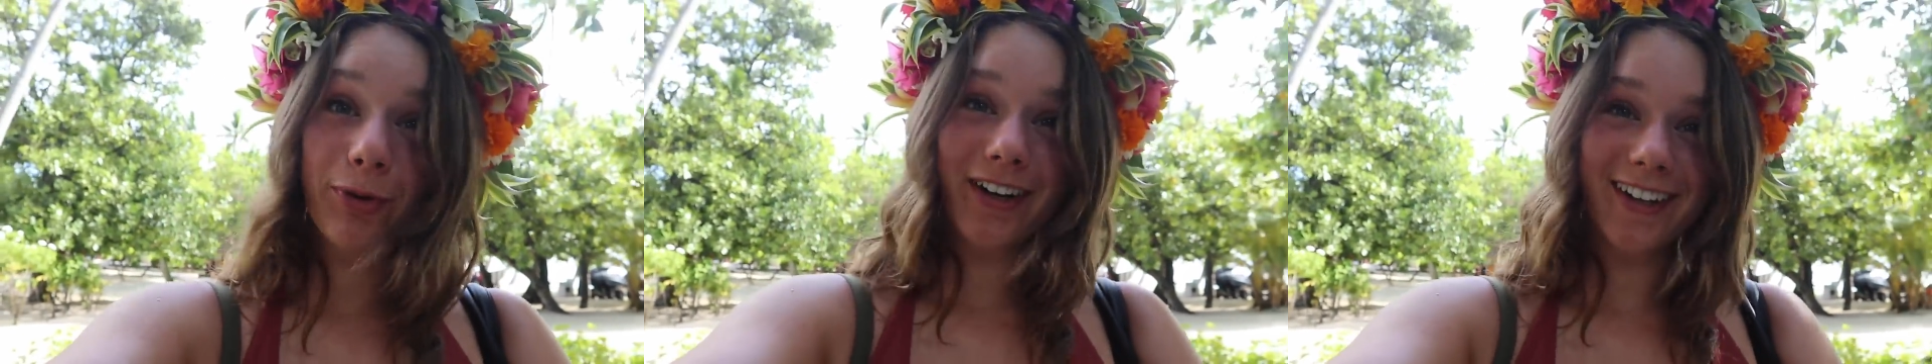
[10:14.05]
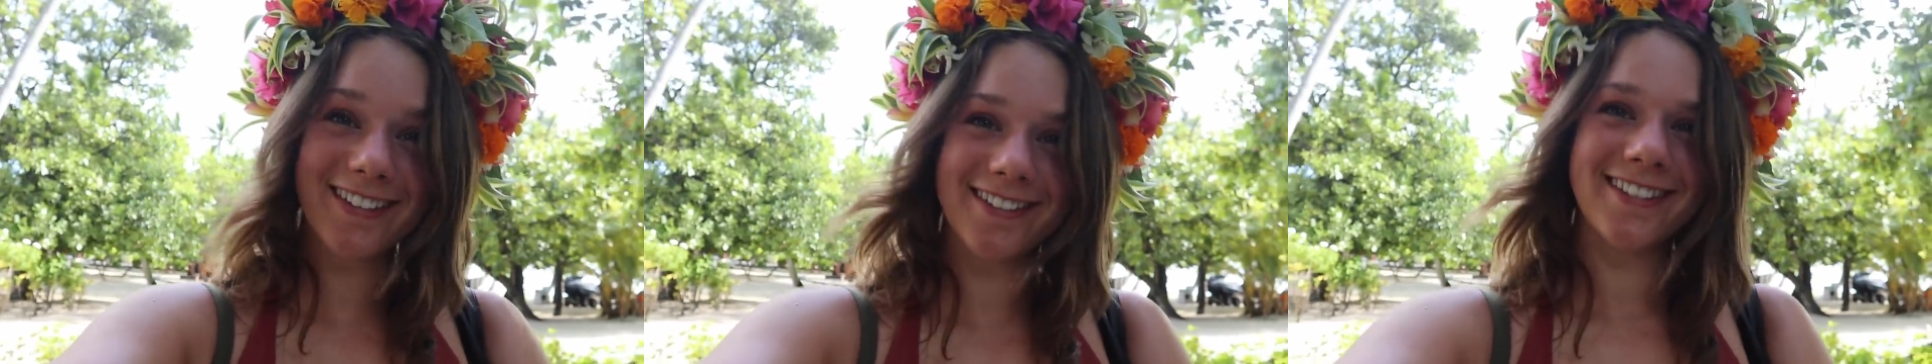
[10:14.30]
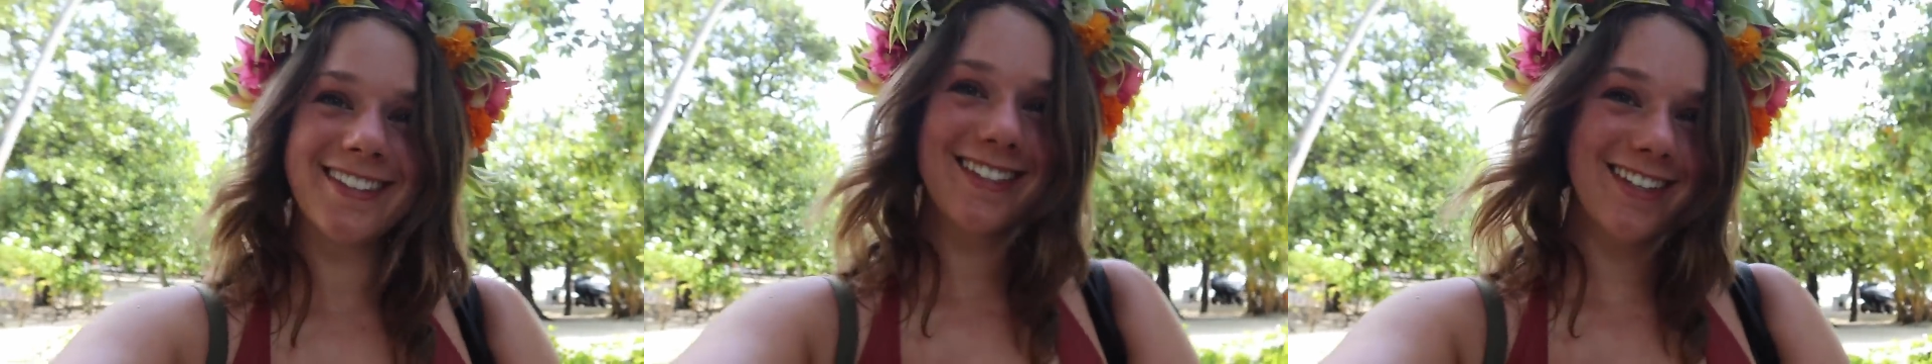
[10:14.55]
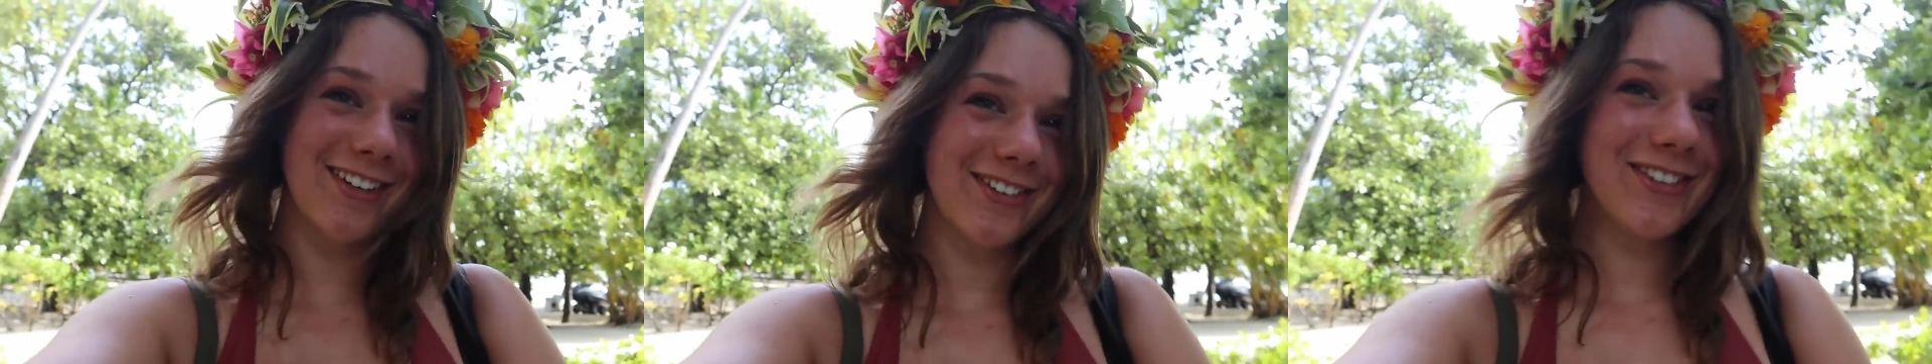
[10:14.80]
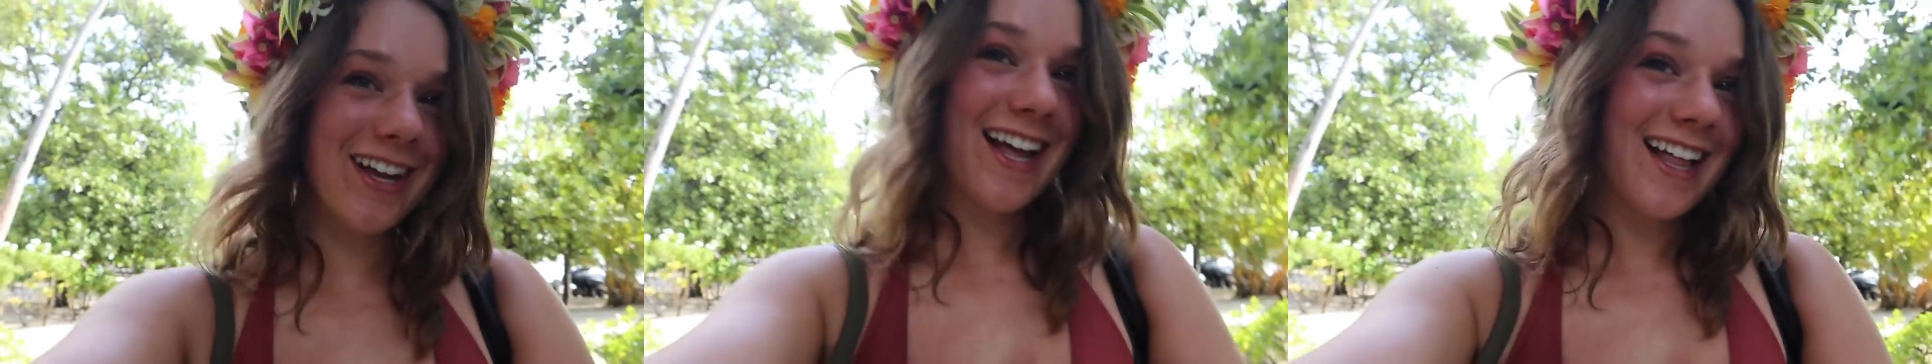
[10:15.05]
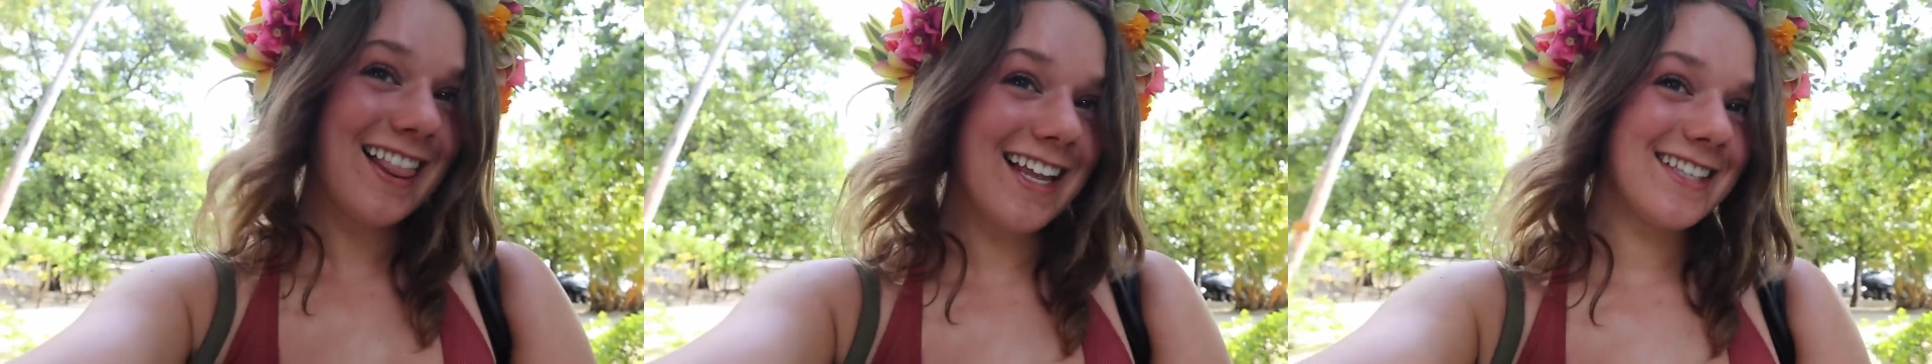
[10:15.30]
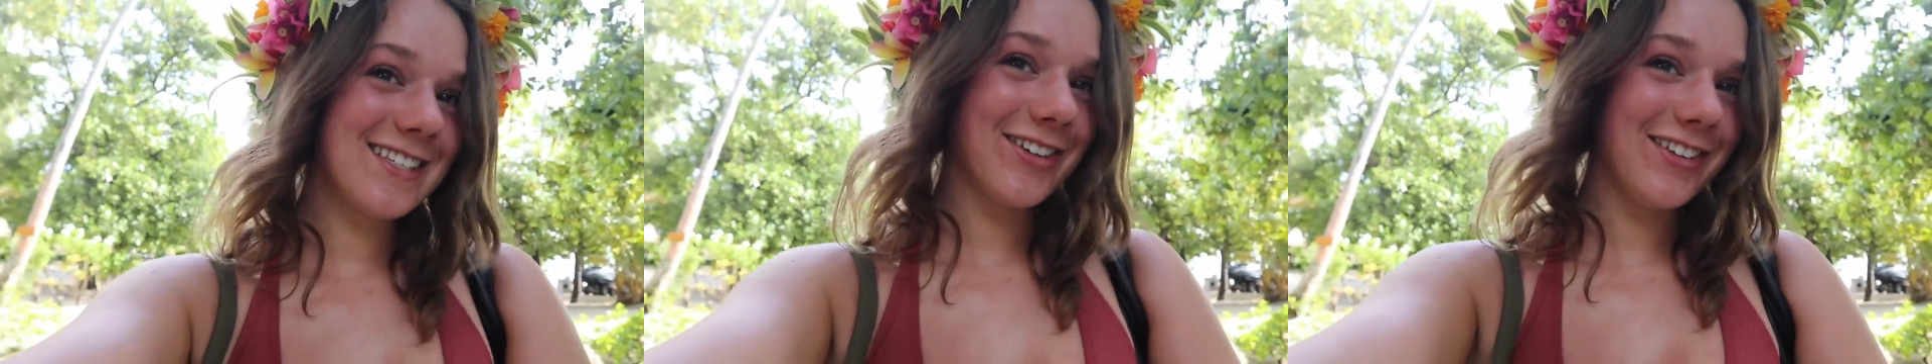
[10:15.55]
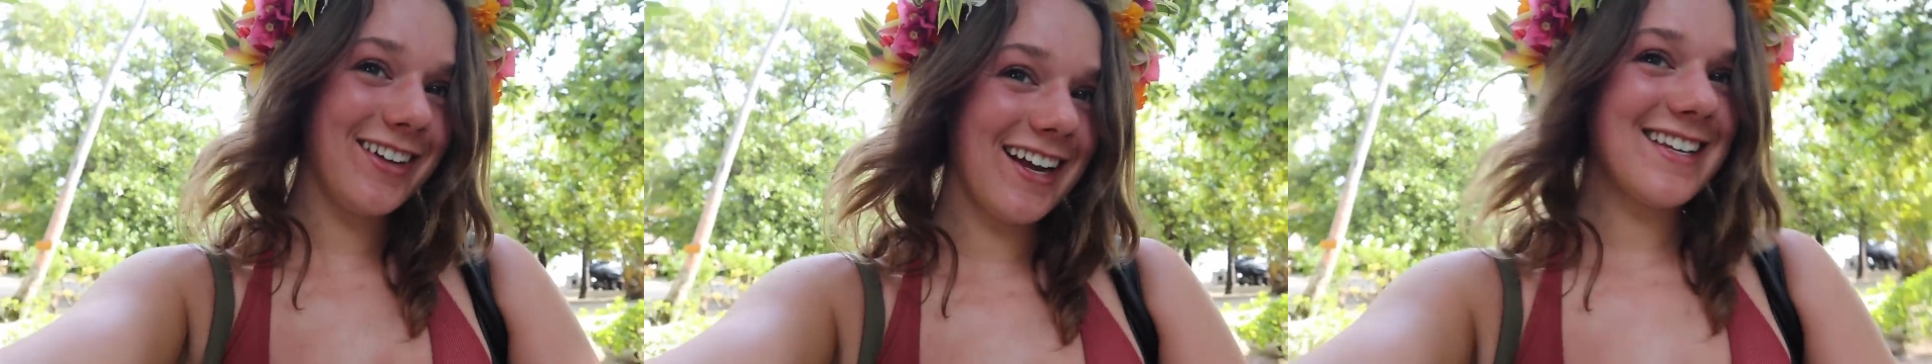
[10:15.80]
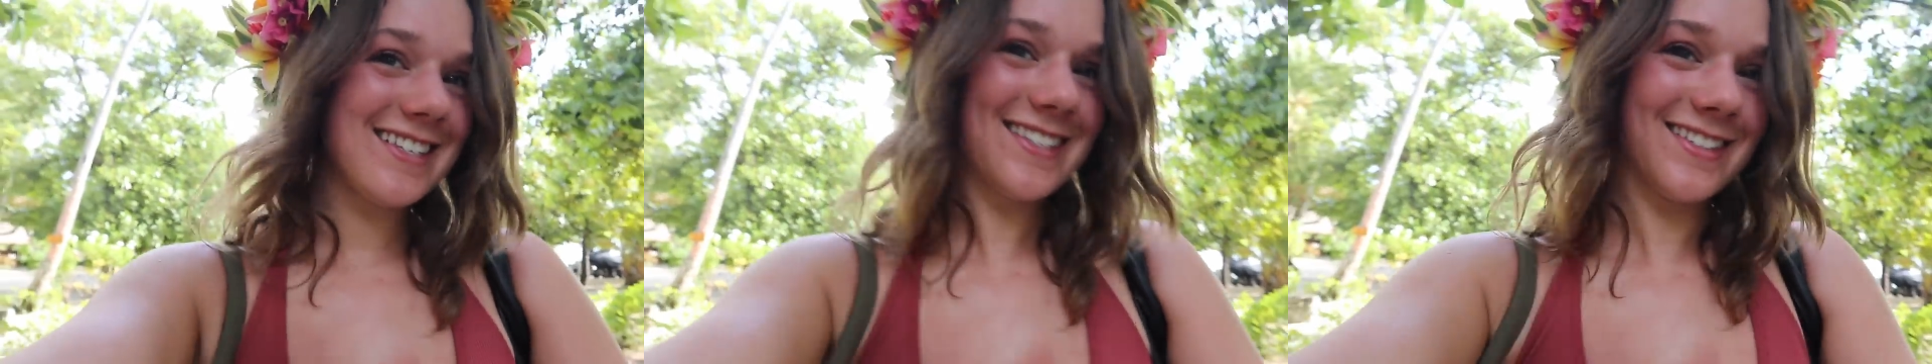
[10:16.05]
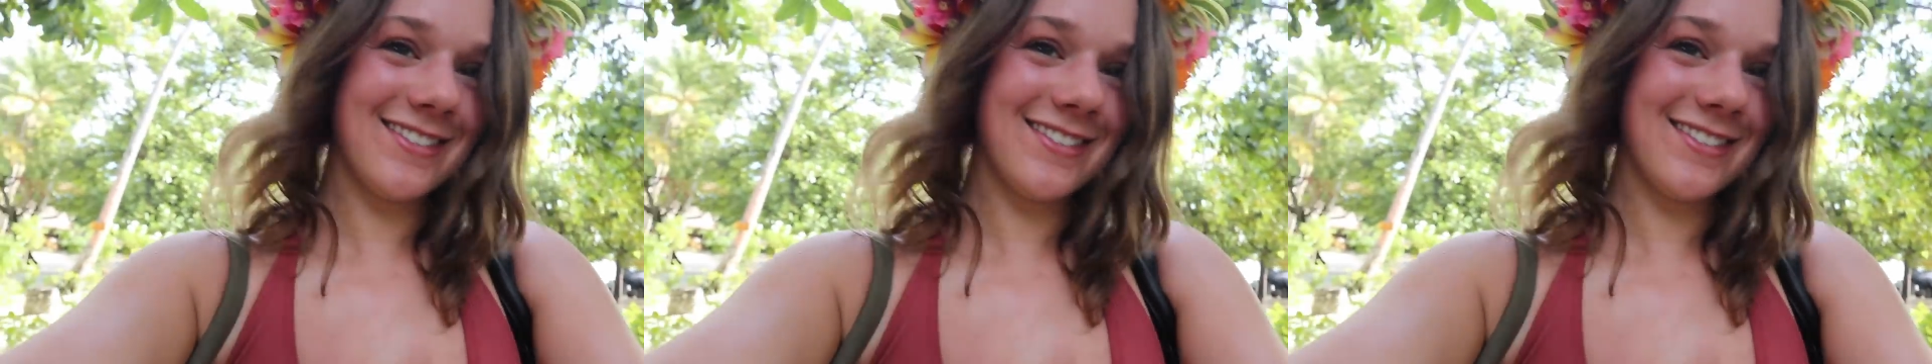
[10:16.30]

Bora. So let's go, you guys.